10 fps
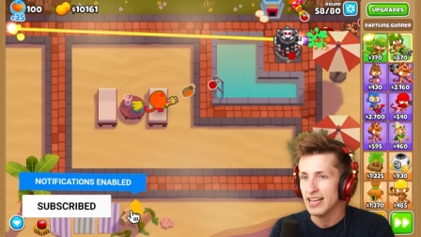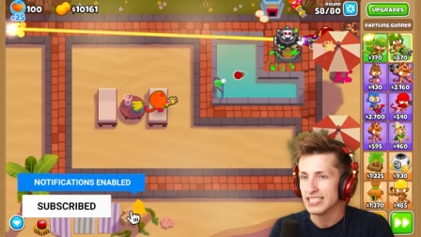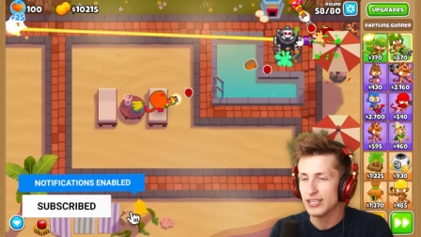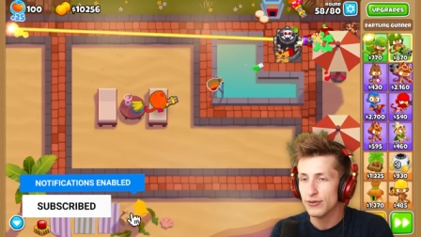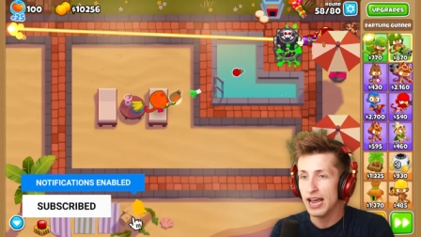
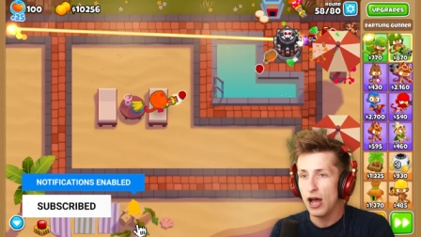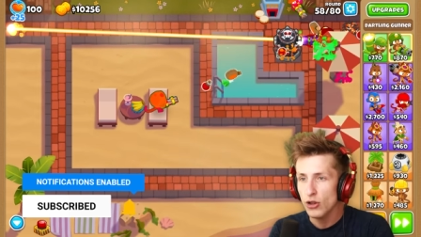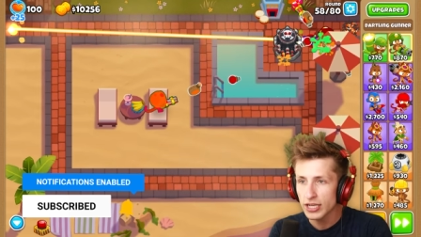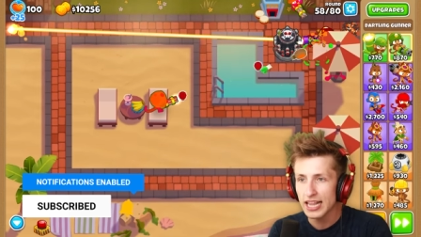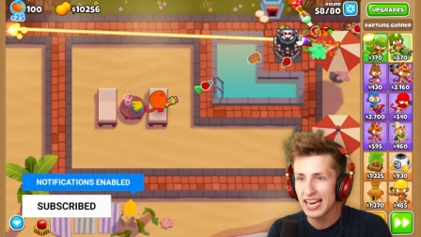So now
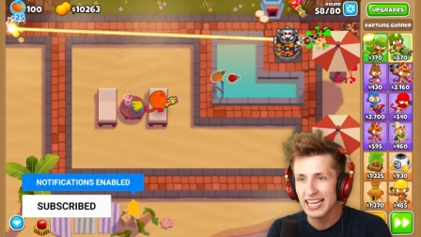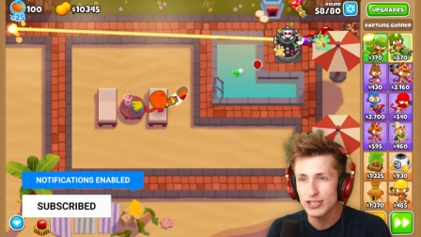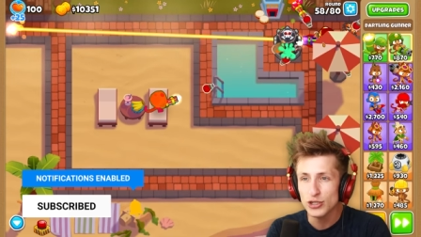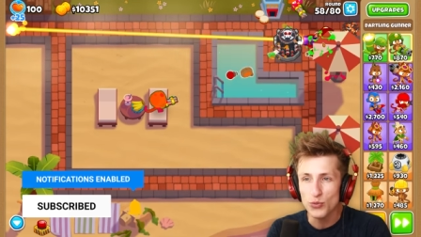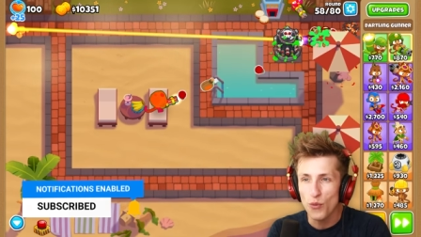look at that. It
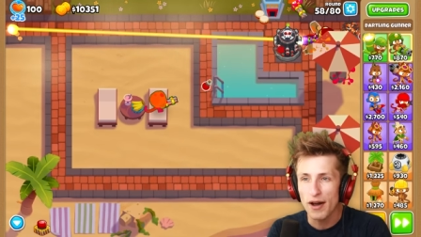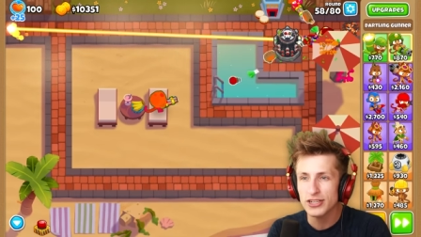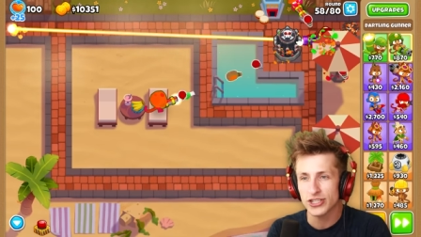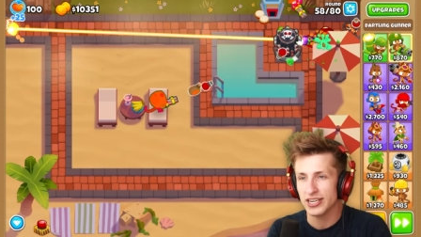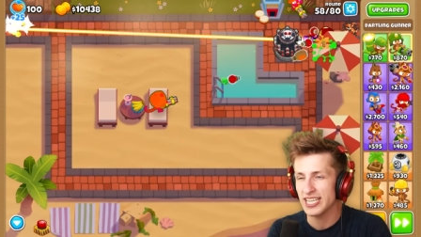just
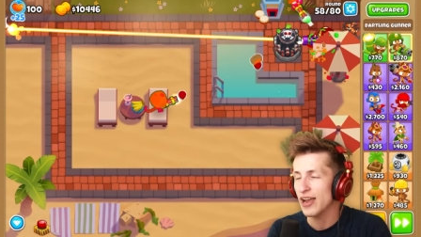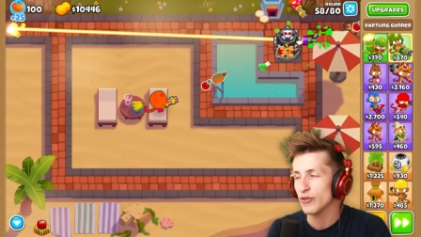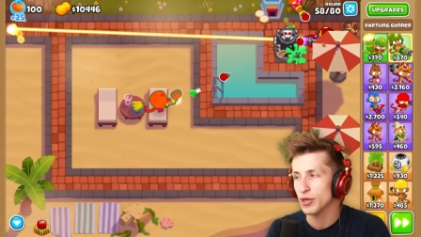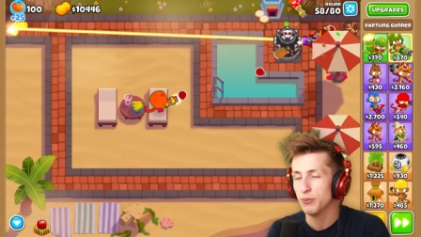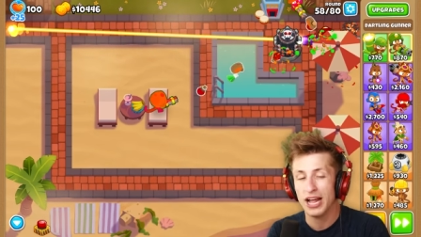one-shots
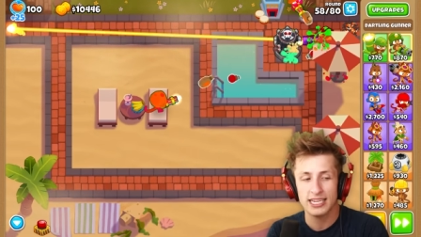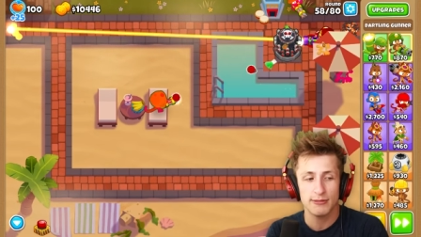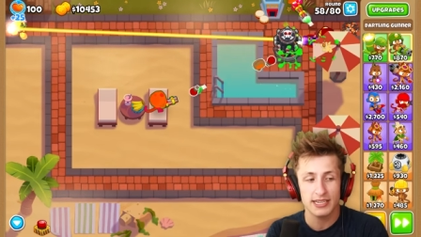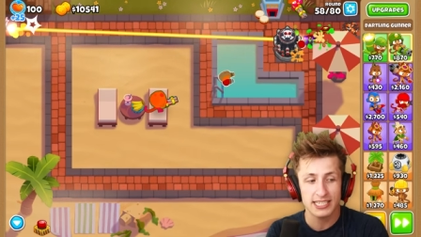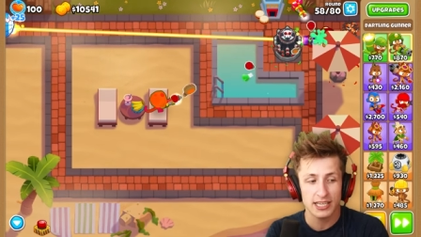The
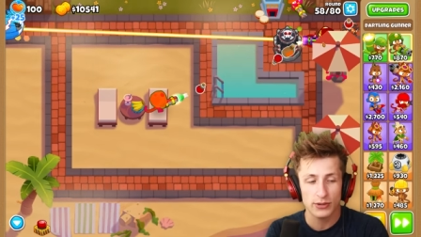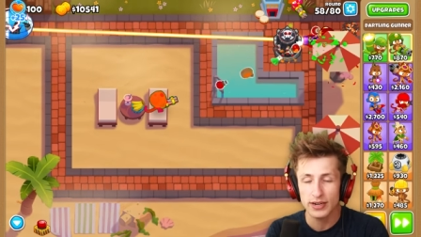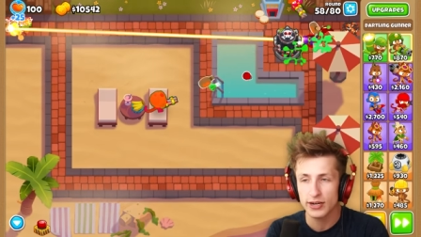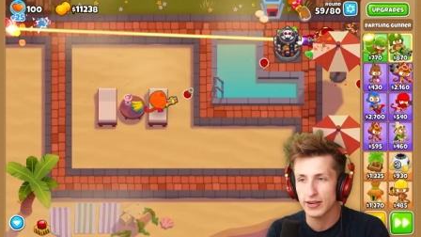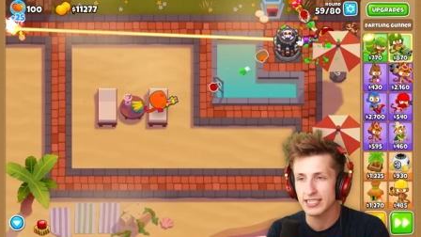Plasma
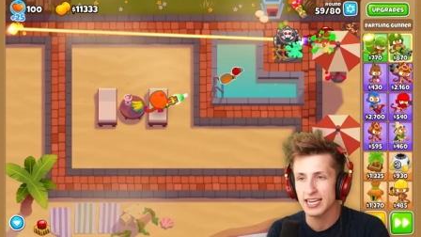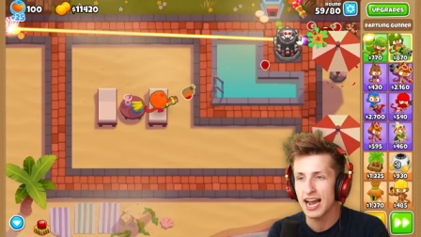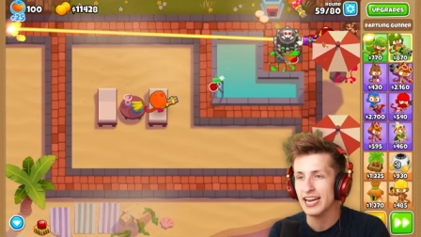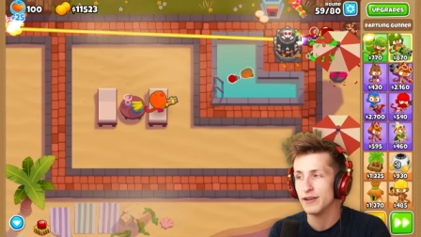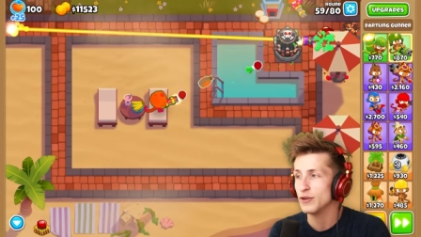Accelerator is
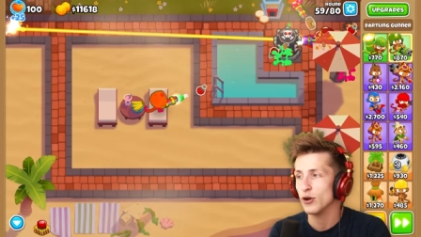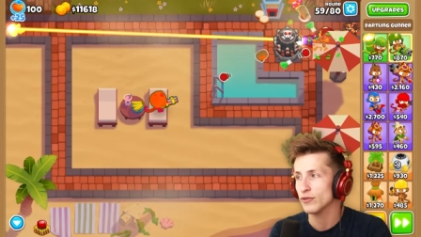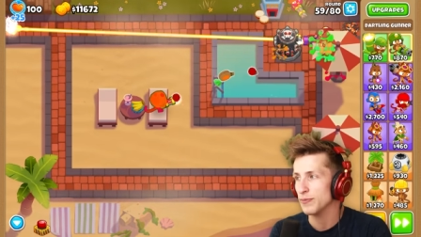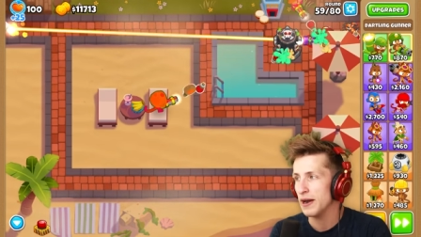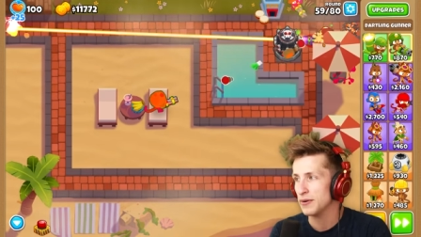kind of an
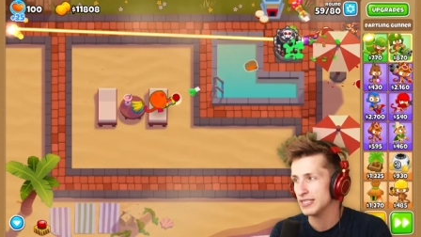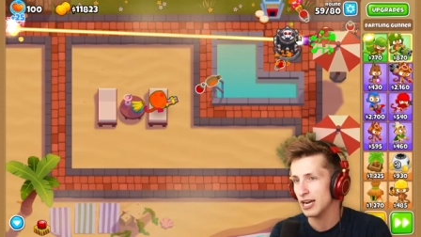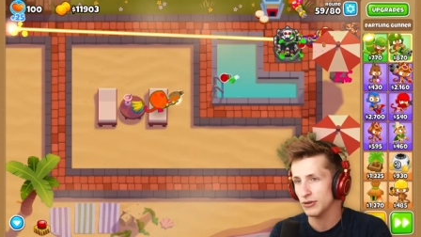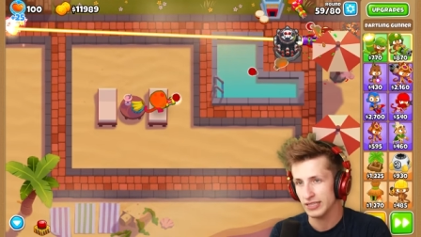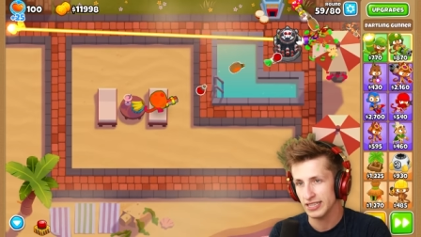overpowered
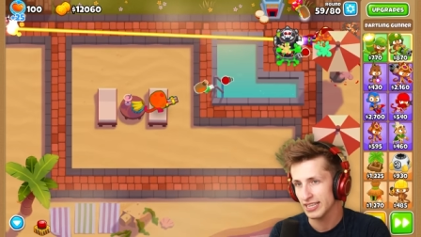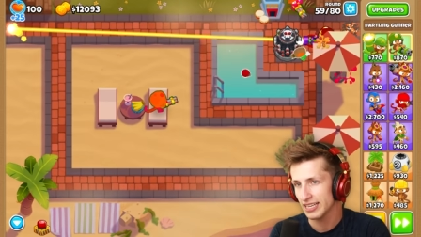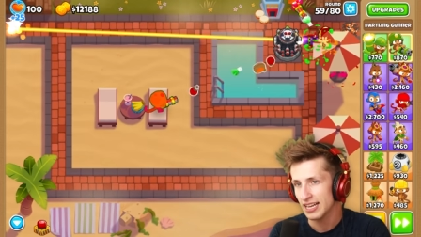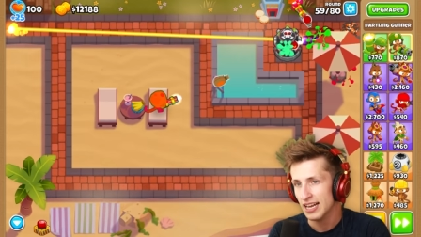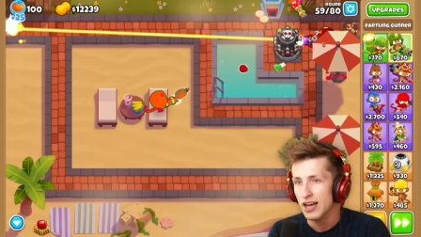tower, I think.